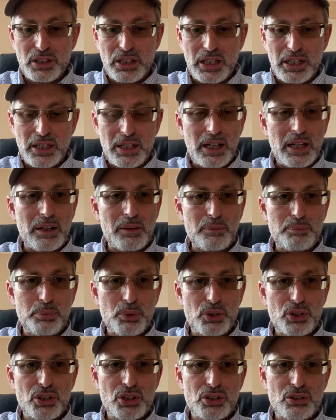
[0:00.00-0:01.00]
i uh, I'll
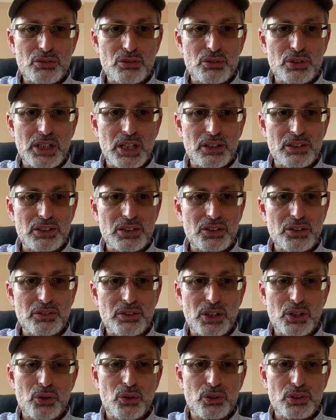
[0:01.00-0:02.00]
put you through now to the
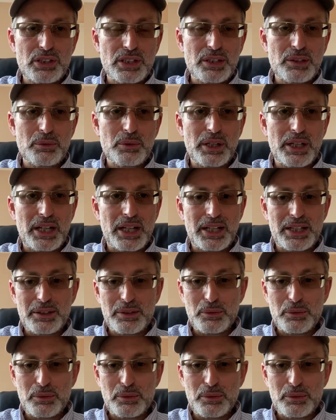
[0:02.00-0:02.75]
recording when I